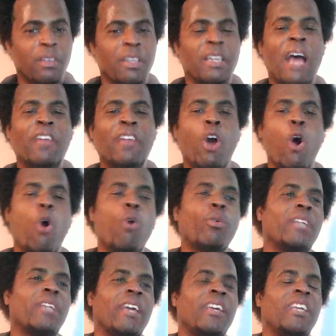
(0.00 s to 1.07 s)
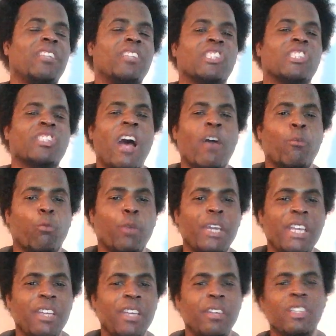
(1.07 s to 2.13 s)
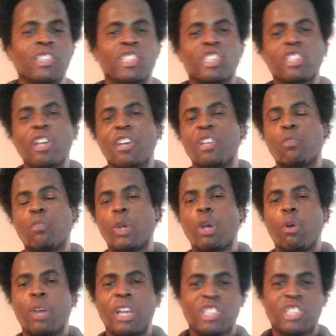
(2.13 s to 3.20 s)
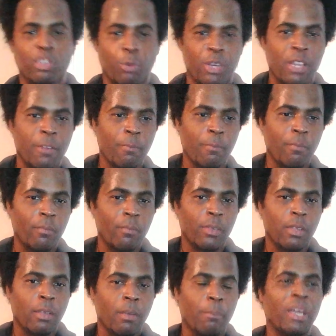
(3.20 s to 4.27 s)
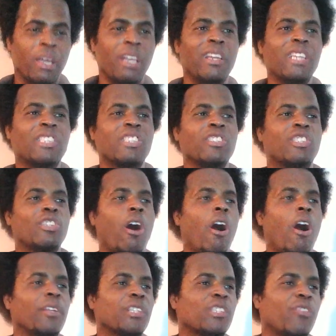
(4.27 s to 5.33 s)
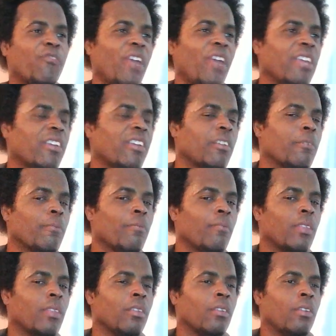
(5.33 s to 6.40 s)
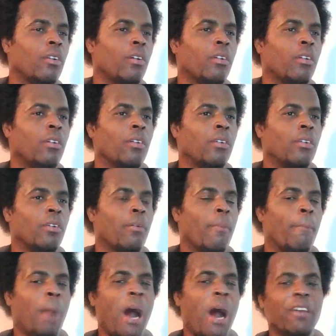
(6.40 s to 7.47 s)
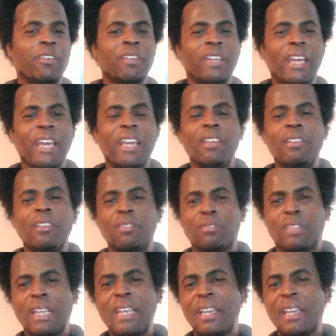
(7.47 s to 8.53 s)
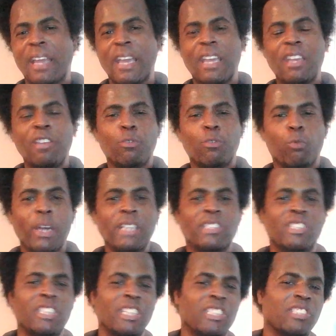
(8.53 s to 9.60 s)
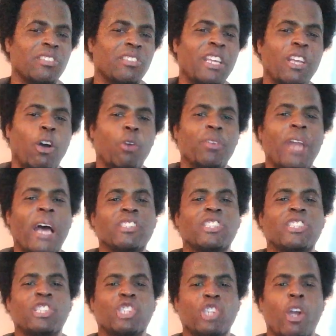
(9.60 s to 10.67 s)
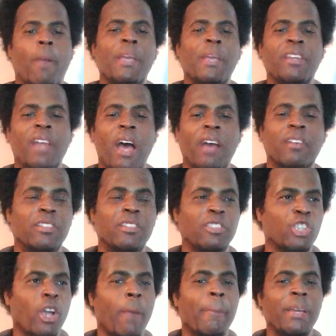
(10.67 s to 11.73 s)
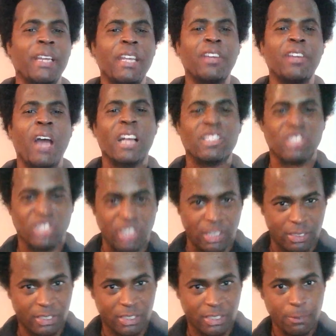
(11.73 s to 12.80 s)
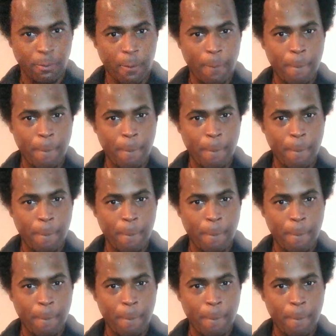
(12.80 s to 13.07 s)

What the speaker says: And I know that he does not read and study real history, but he listened to all this fake modern day DNA, racist, neo-Nazi Germany nonsense.